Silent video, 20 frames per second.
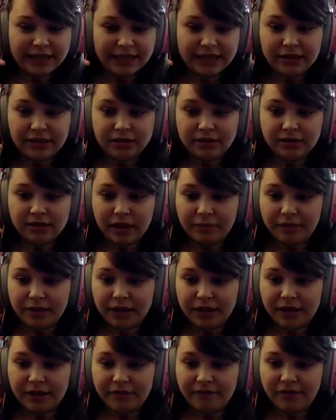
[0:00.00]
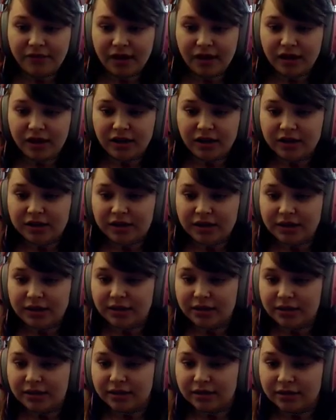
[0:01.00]
he, I mean, he fucking
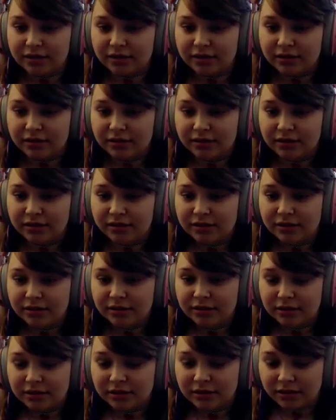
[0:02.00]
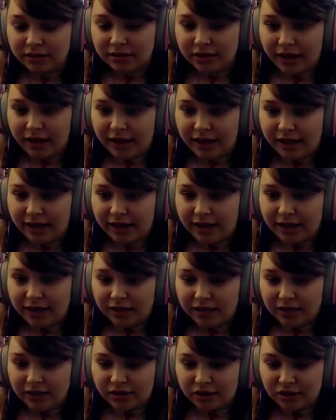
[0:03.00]
did. Like,
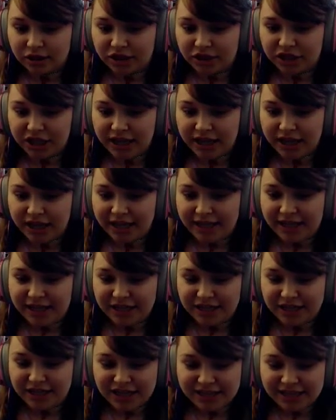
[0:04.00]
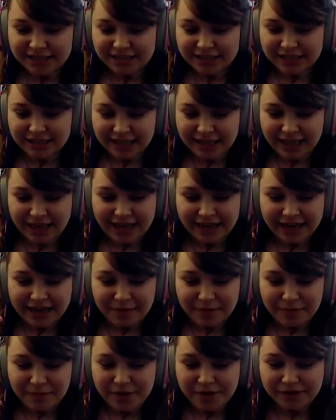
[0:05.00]
legit, he just, he had hit me